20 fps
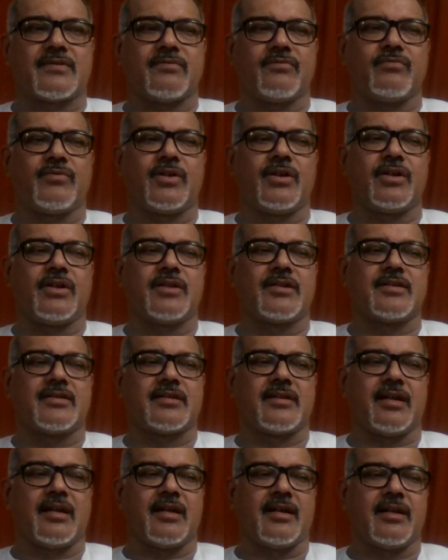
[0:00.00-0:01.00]
was
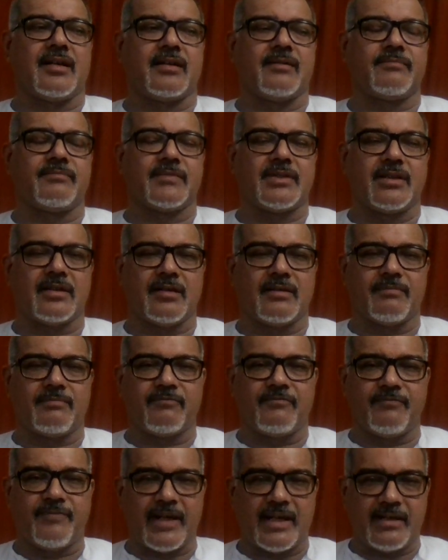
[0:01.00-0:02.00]
the
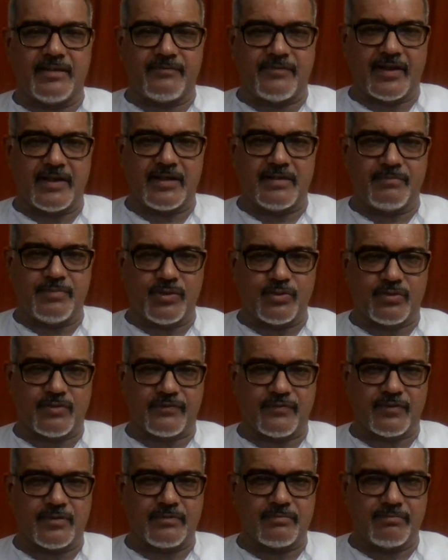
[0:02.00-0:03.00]
very, very
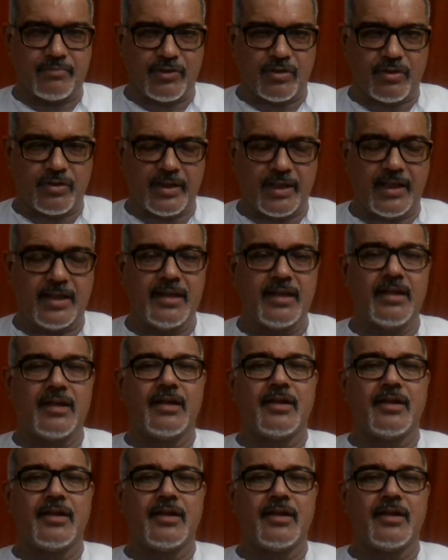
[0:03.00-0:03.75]
beautiful boy